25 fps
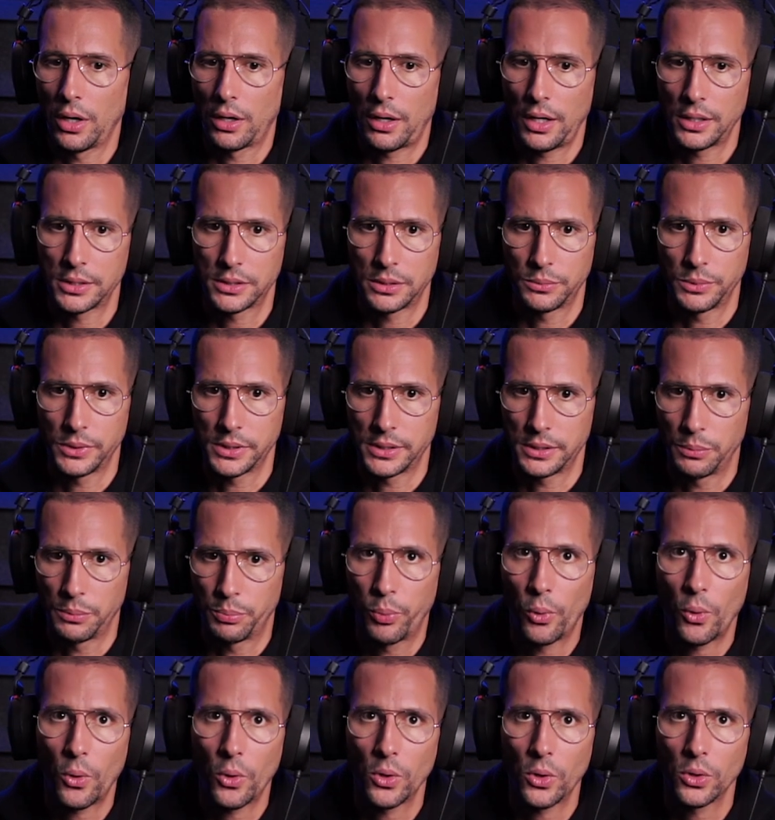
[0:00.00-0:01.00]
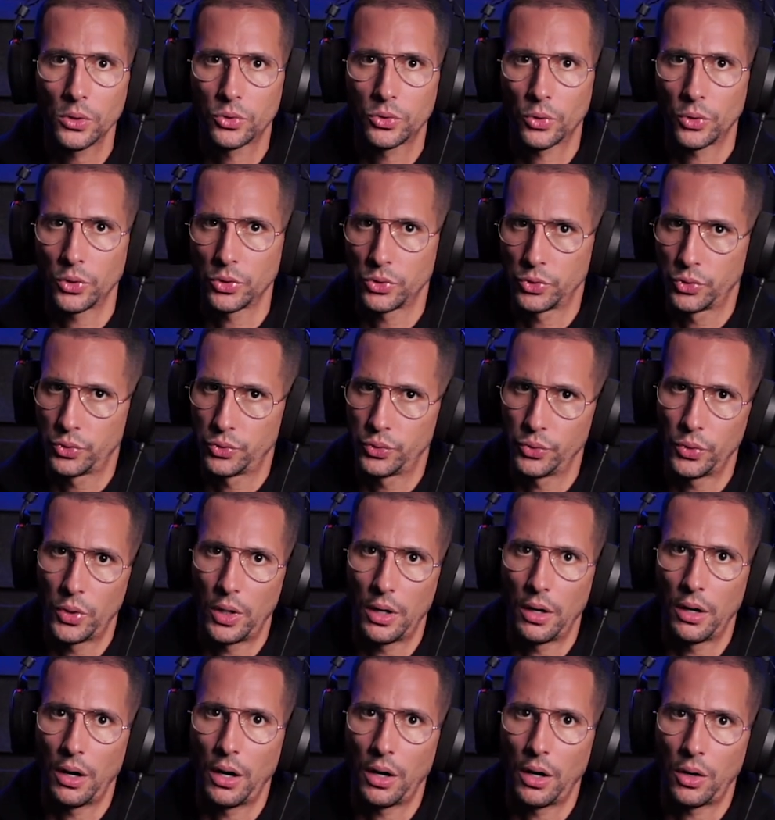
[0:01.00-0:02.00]
customer support or to
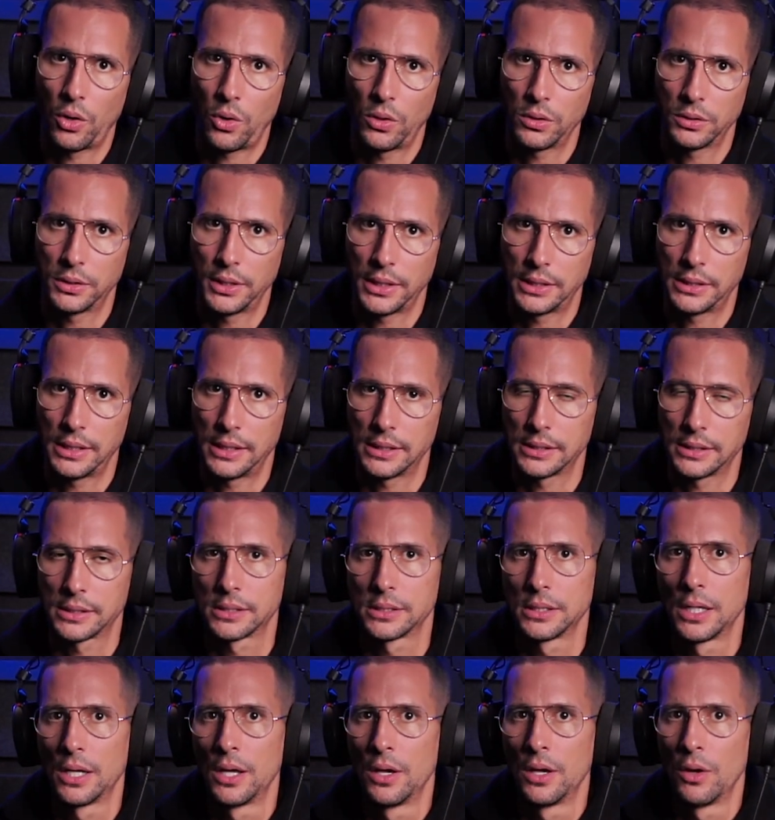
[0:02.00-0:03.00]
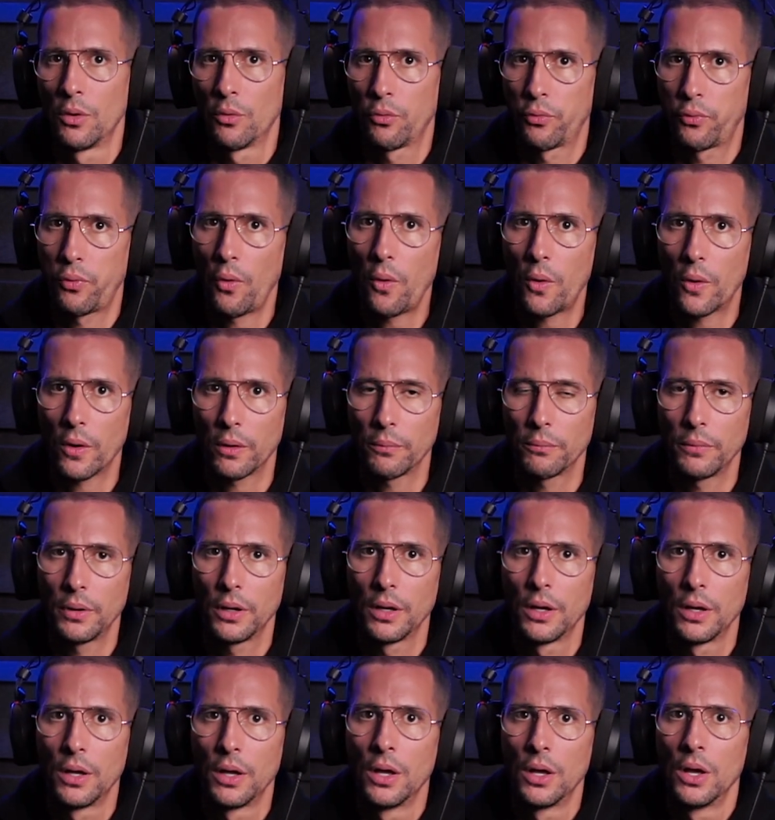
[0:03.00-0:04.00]
our contact us form,
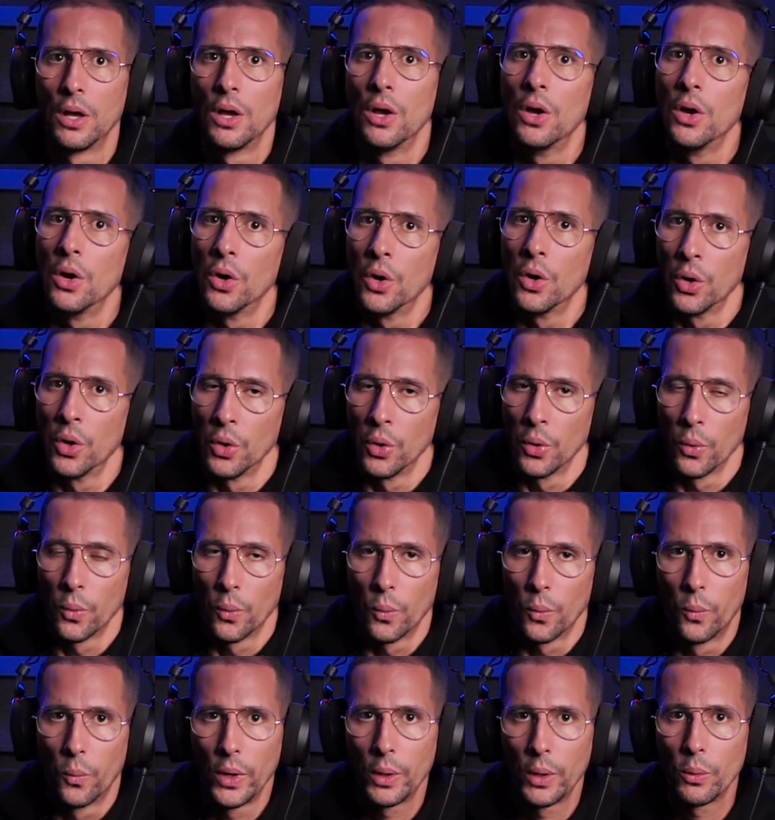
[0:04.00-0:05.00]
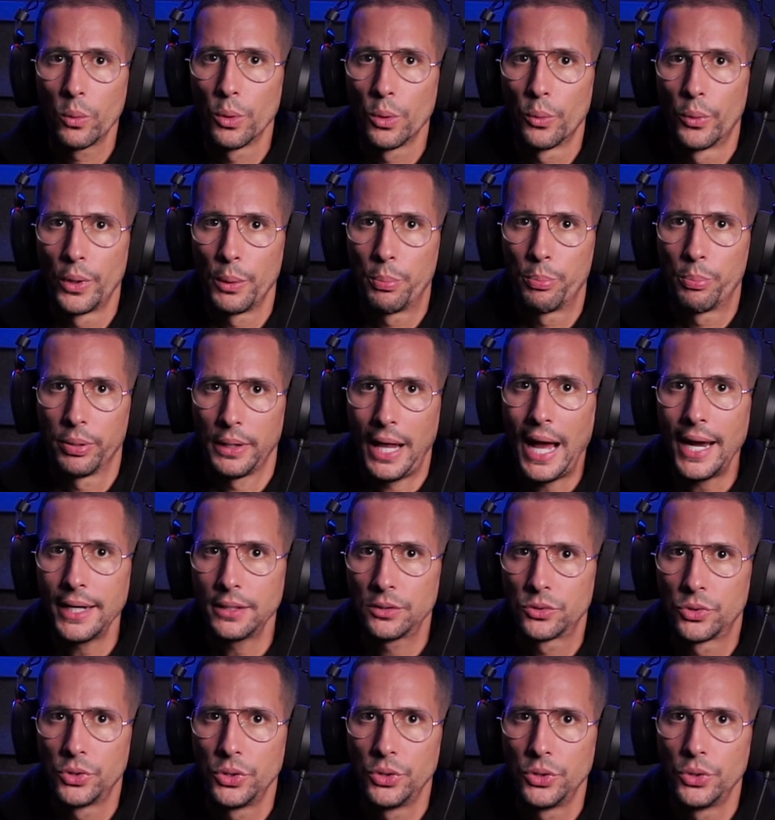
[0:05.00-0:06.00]
we will reply
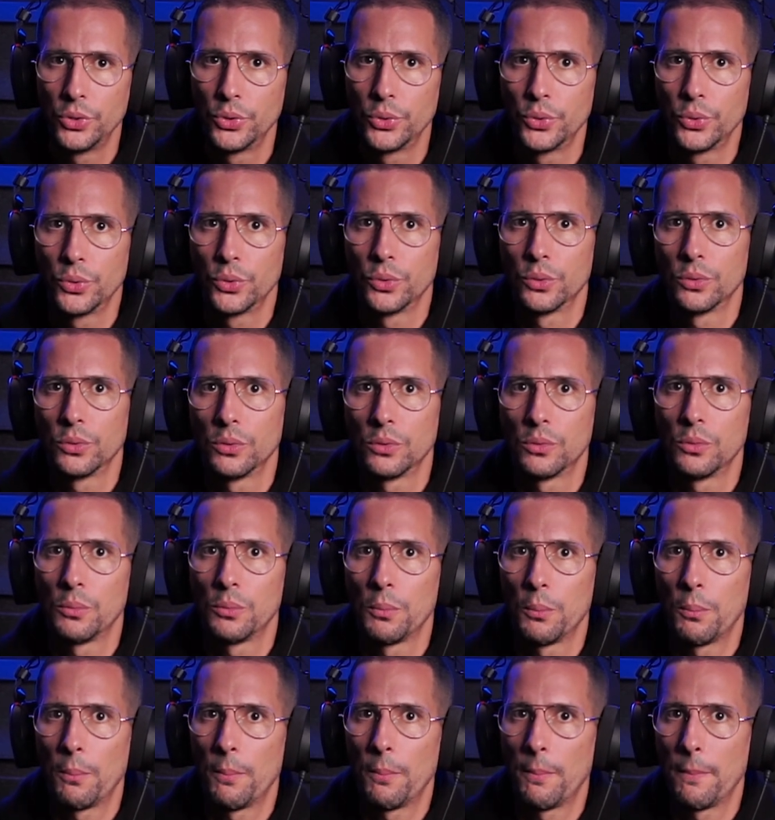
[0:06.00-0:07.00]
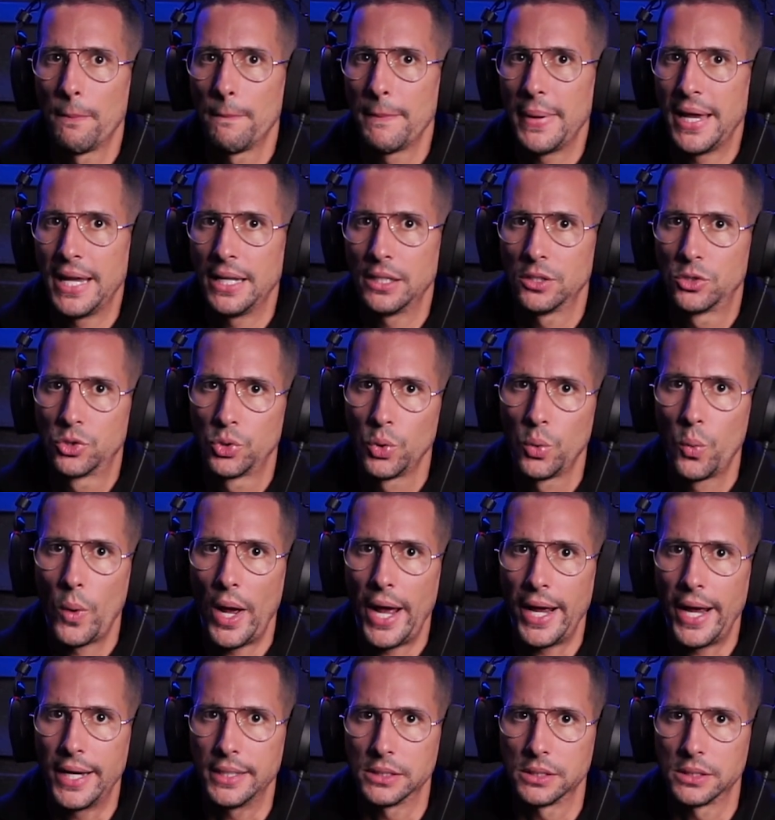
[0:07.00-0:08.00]
to you in two
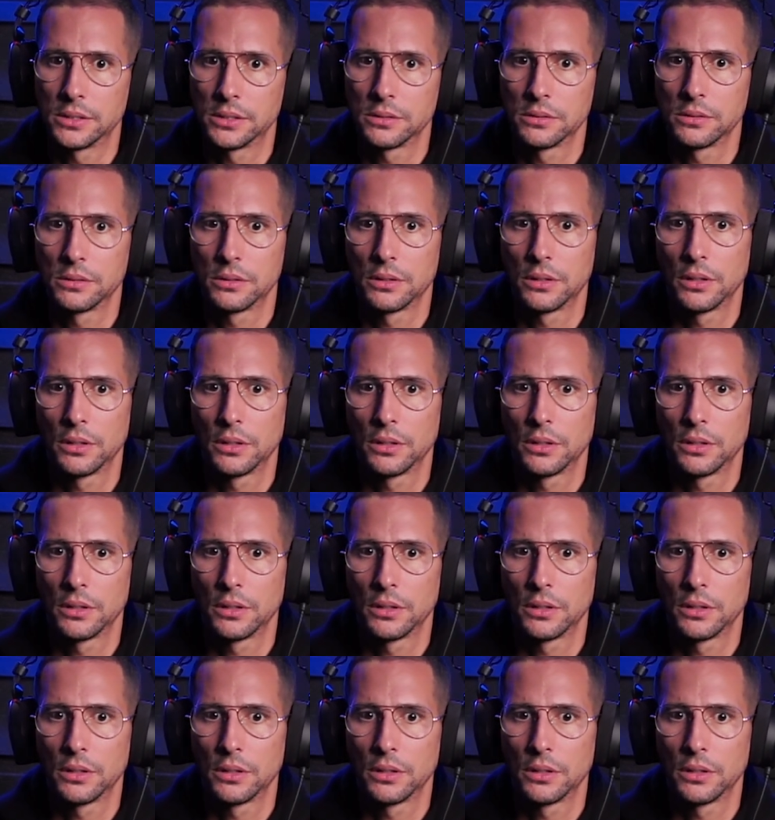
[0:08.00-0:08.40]
ways.